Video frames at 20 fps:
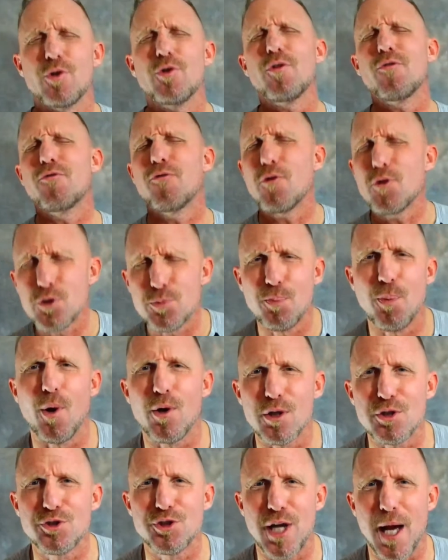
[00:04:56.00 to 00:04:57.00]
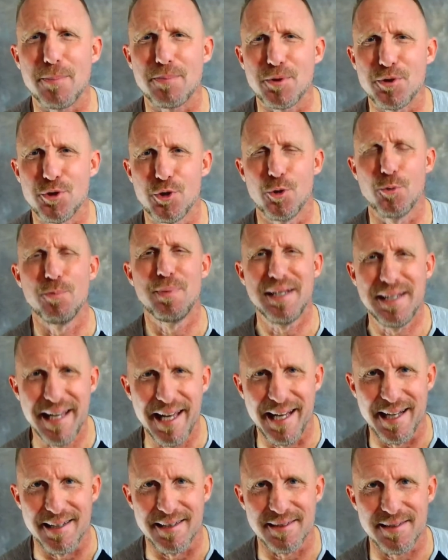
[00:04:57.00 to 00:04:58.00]
So the first part of chapter 2
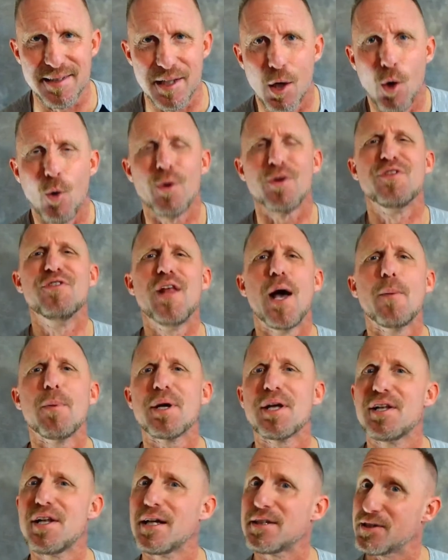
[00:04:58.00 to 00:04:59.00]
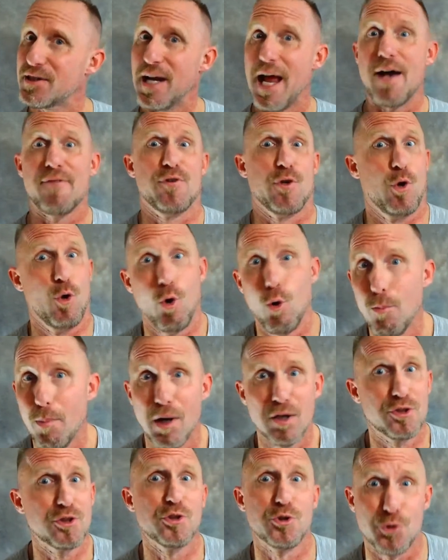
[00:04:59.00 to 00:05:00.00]
begins with Nebuchadnezzar having a whole bunch of